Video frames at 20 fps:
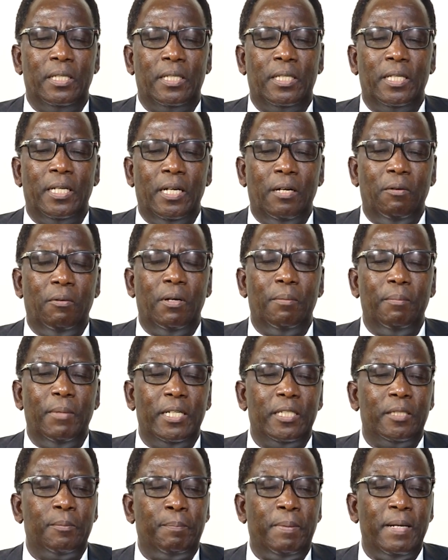the hour
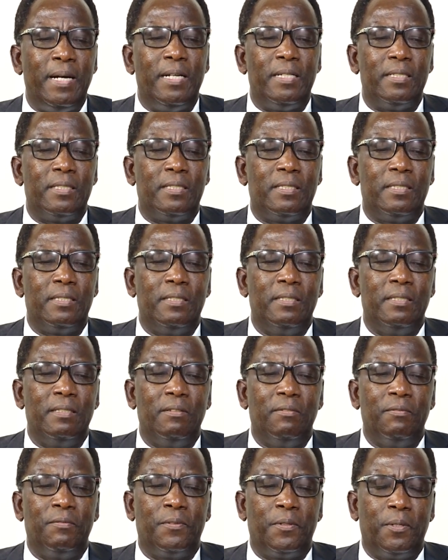might pass
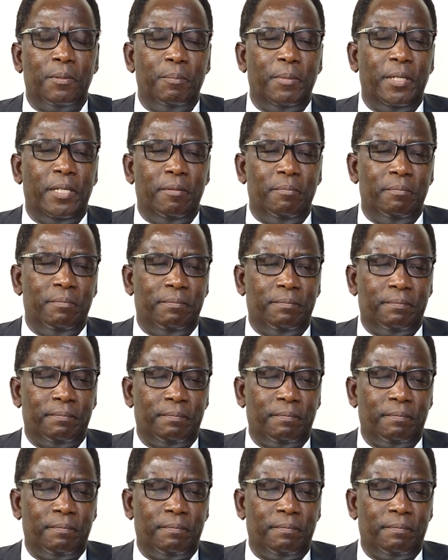from him.